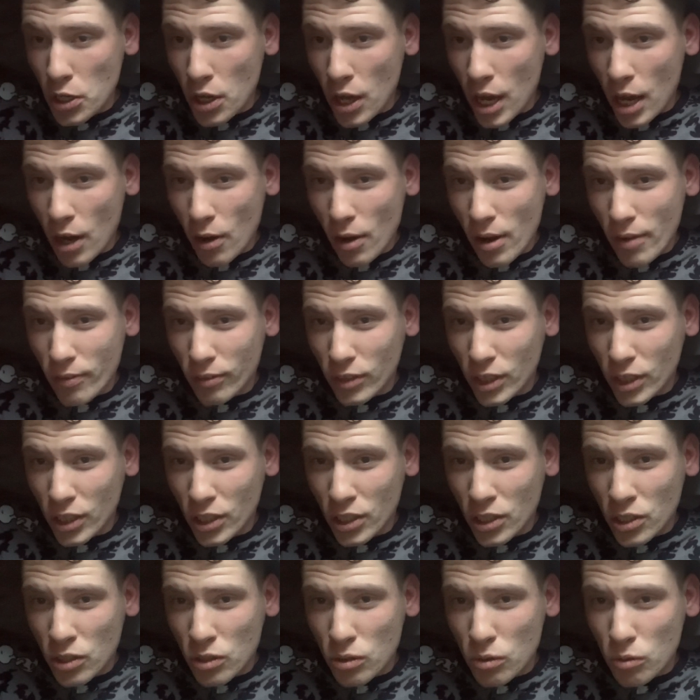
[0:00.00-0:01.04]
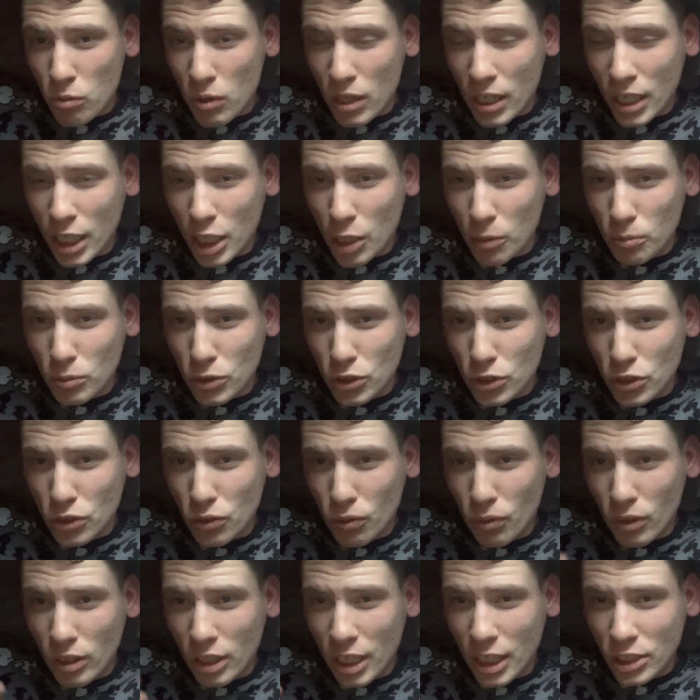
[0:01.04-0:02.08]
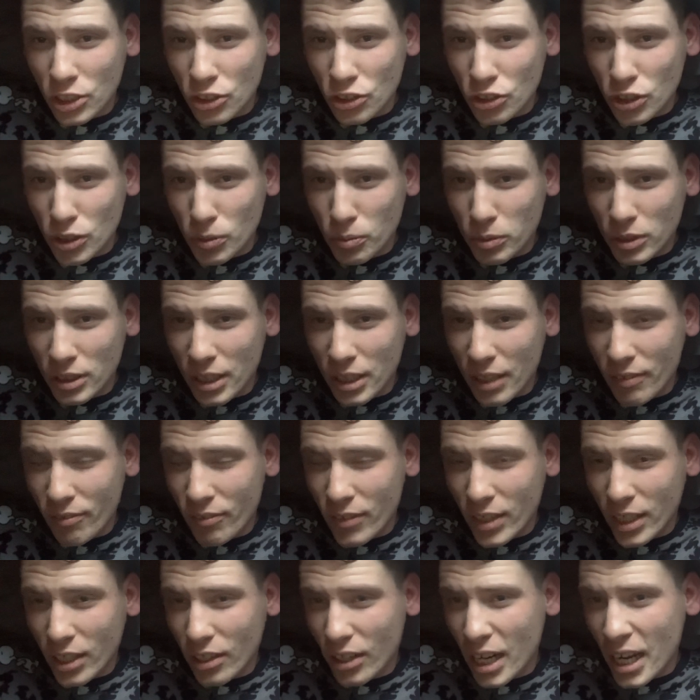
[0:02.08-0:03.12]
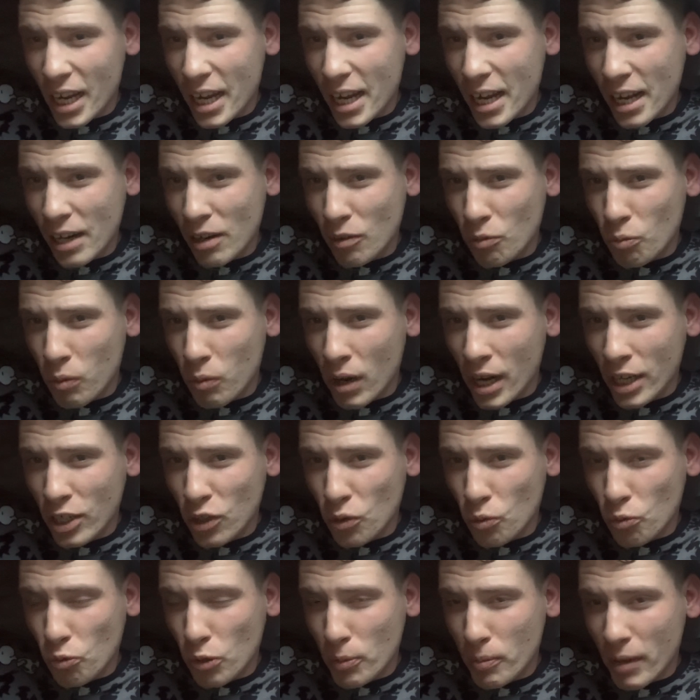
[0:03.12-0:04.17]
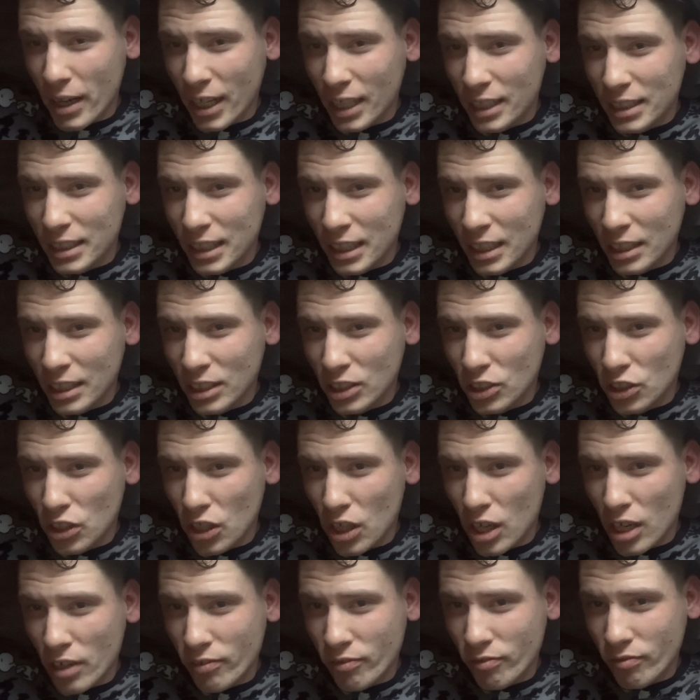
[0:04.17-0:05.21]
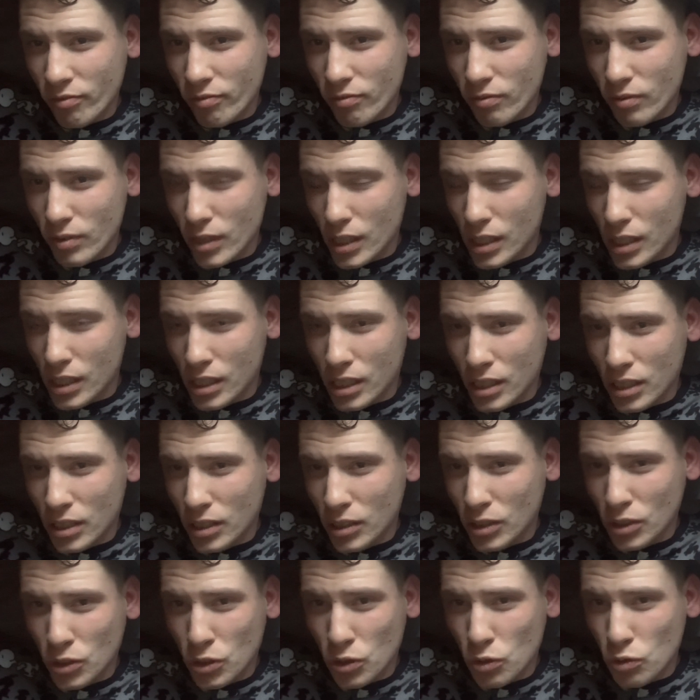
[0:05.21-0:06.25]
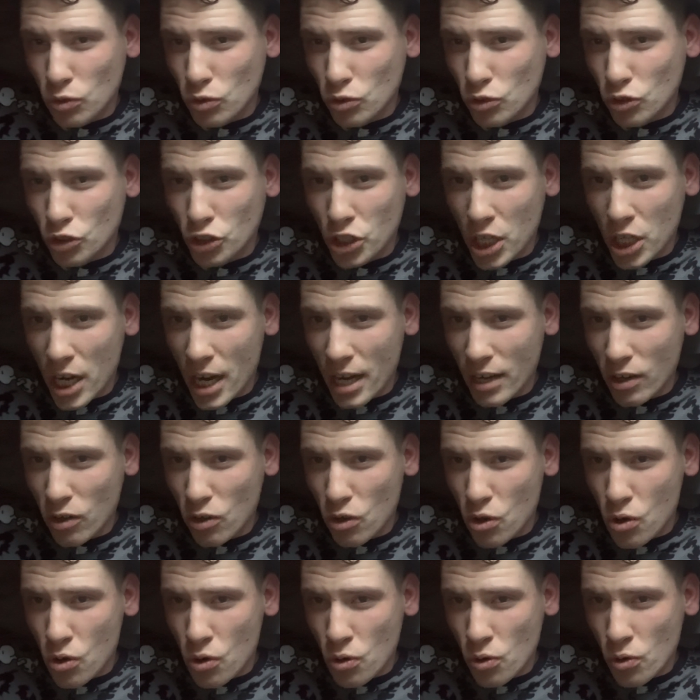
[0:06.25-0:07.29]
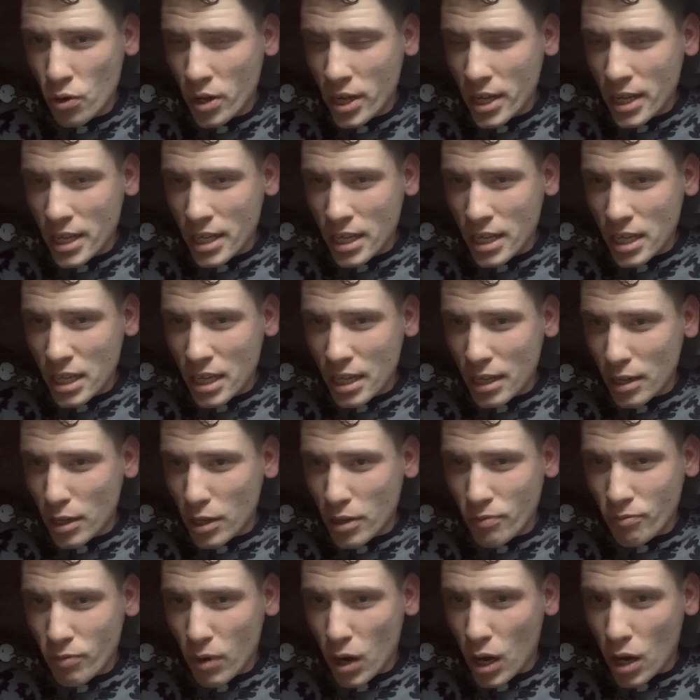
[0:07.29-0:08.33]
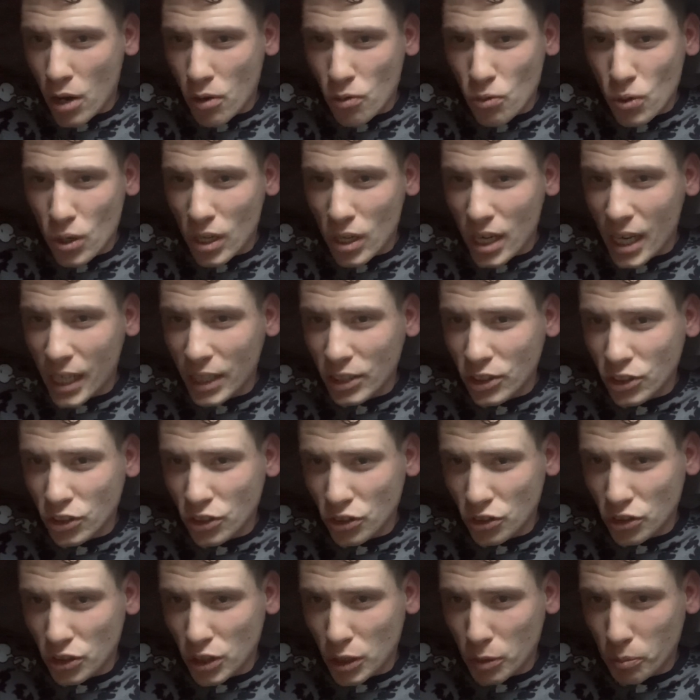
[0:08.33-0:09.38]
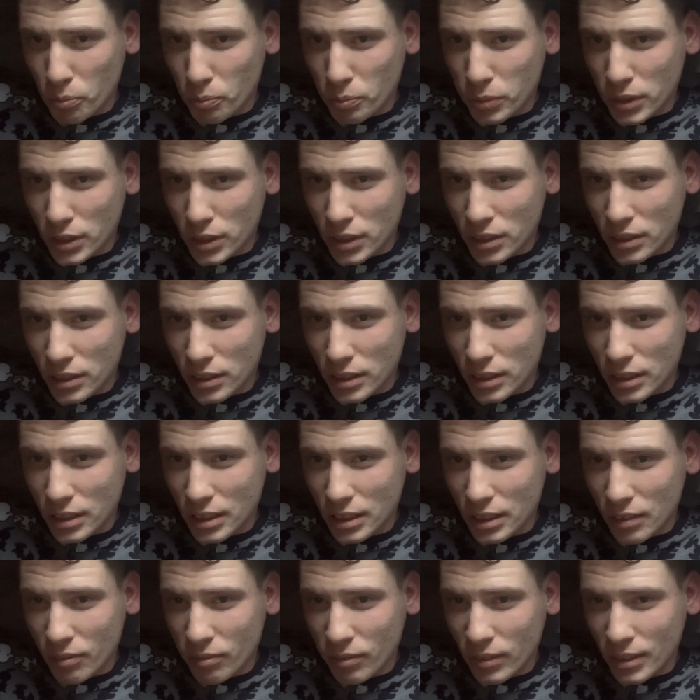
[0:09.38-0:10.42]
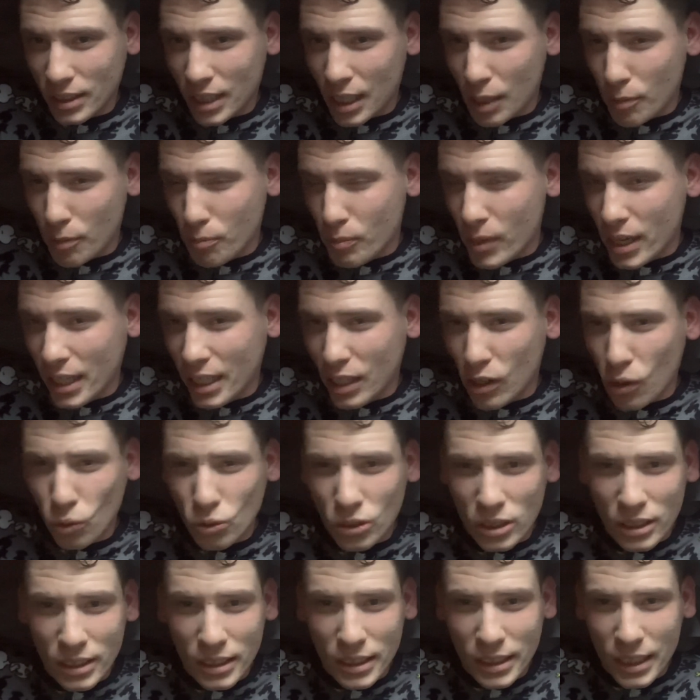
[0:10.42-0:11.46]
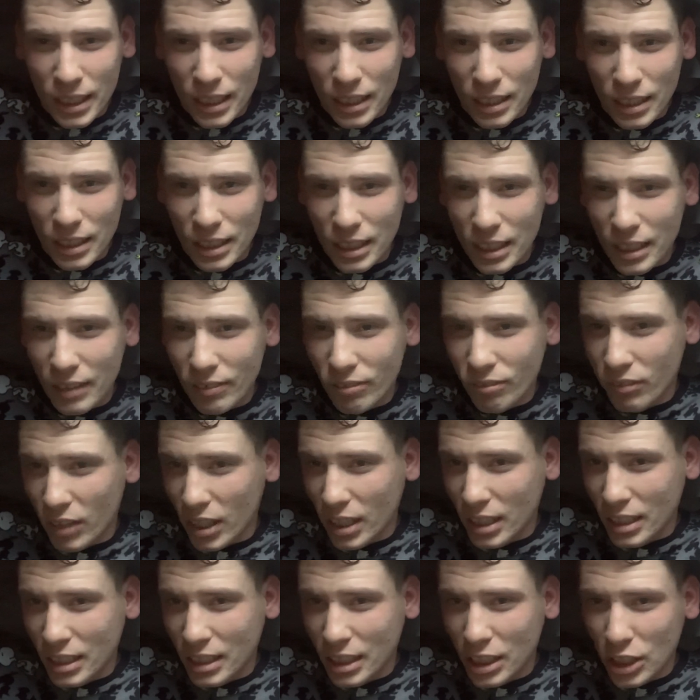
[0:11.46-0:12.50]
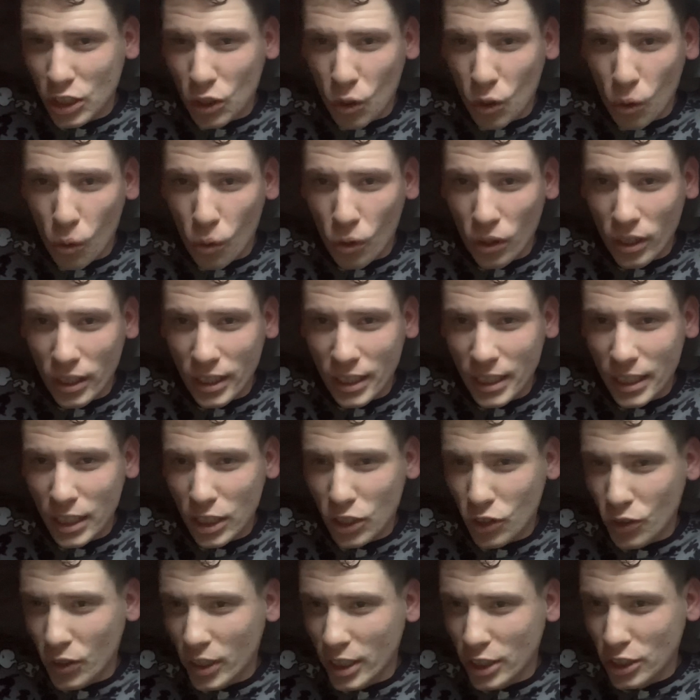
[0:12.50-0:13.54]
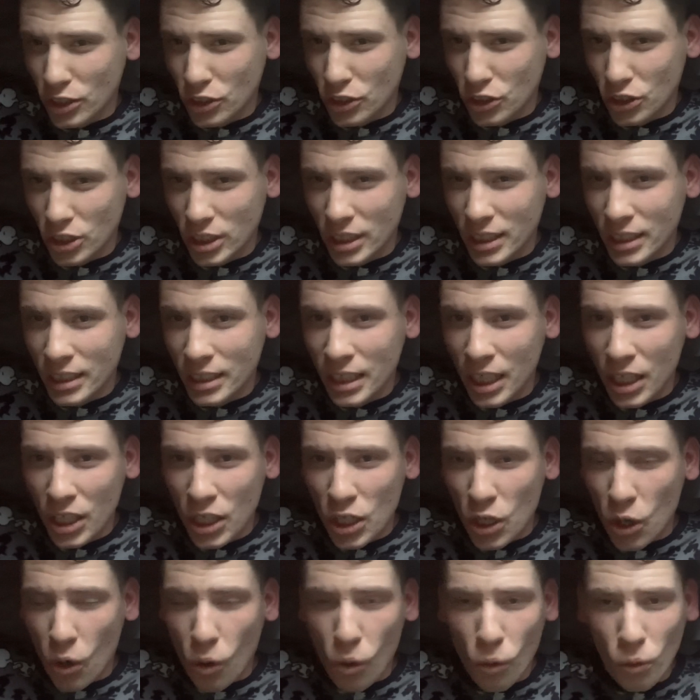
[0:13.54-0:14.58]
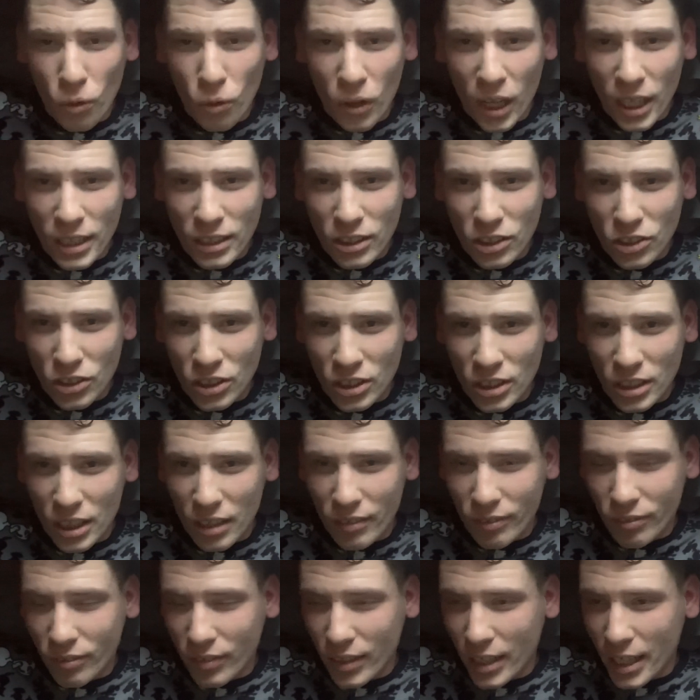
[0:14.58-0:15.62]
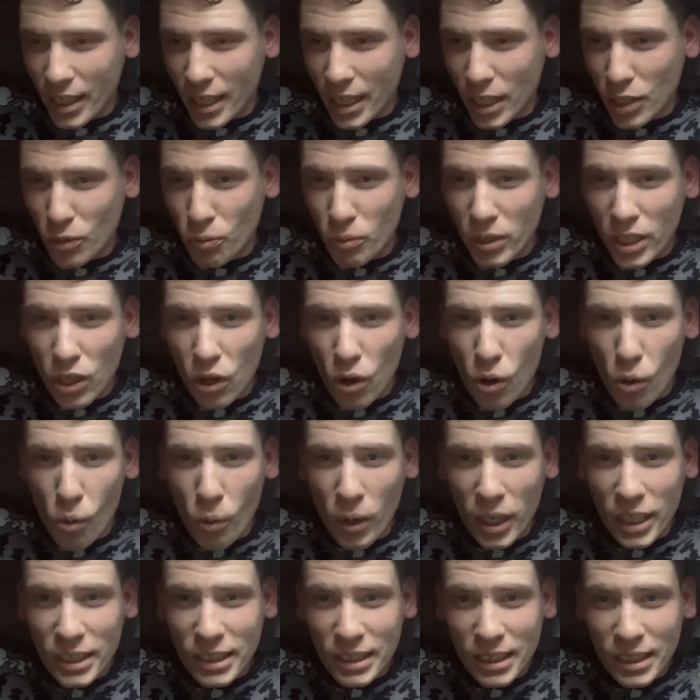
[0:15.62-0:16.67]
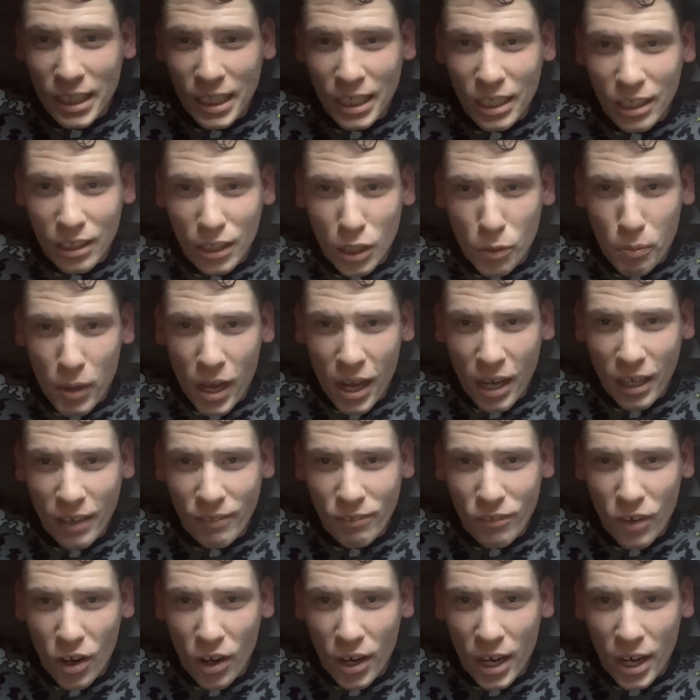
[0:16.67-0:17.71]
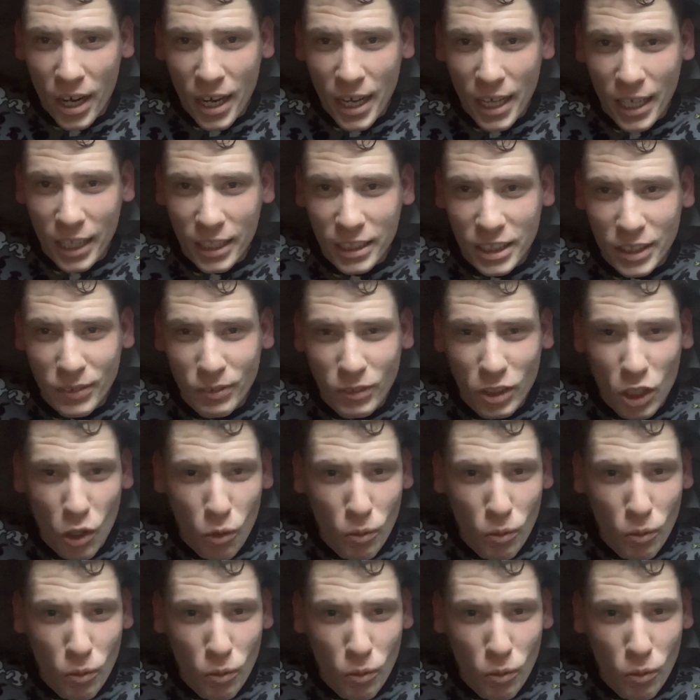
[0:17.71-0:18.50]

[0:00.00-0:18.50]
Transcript: However, when it comes to relationships, they figure, hey, why don't we make a TikTok uh, channel of our relationships and stuff like that? Make it all silly, funny, corny, cringy, all that good stuff. And we always think at the back of our heads, even though